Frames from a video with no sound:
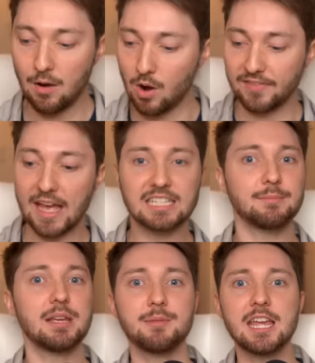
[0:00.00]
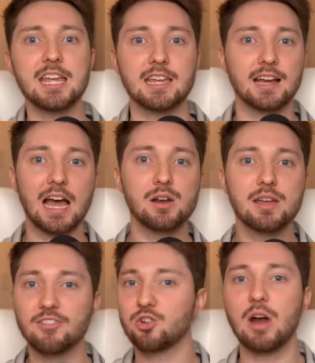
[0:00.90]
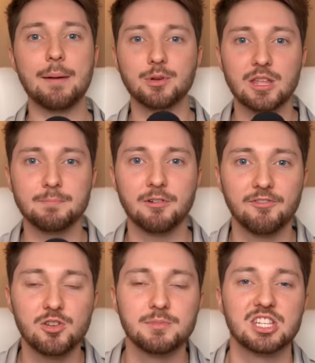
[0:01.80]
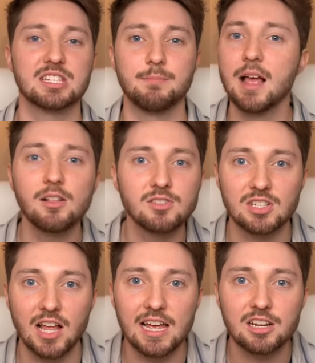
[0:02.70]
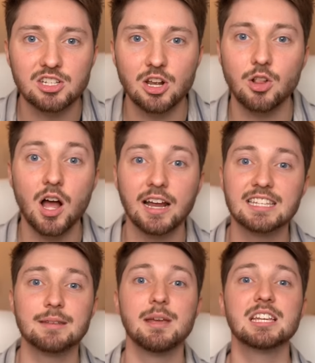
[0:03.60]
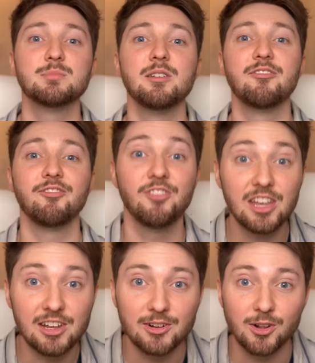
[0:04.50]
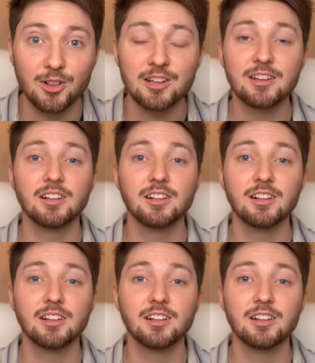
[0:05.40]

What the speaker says: I want that to be me. I don't give a crap what the perfume smells like, so long as it makes me feel